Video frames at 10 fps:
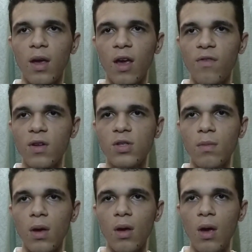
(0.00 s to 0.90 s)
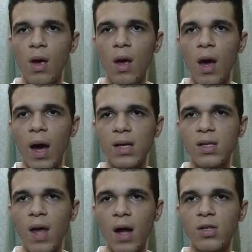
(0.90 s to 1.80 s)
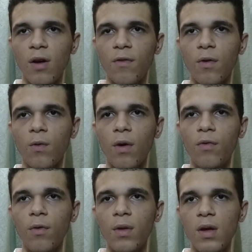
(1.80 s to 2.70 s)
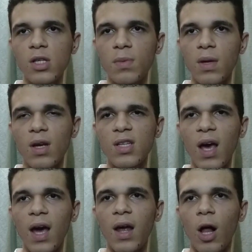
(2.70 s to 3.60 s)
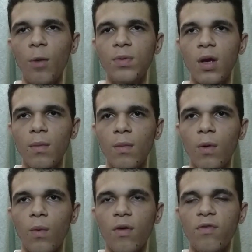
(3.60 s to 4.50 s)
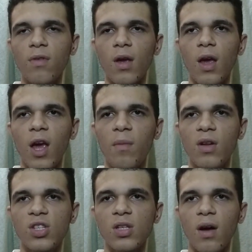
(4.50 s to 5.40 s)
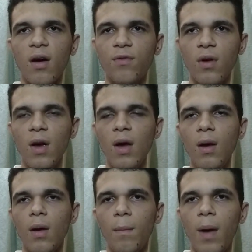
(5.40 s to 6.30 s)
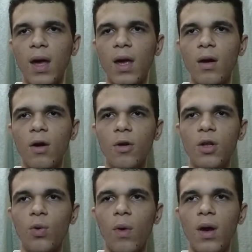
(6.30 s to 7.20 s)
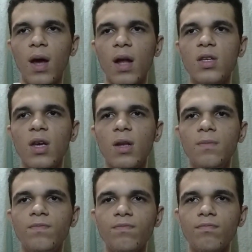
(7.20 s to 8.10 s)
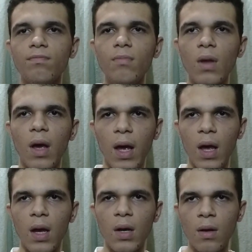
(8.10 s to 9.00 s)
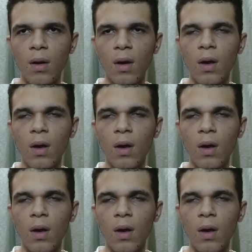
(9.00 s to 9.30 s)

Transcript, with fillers: gave it to me as an act of gratefulness because I had helped him with the game and stuff back in early 2019, and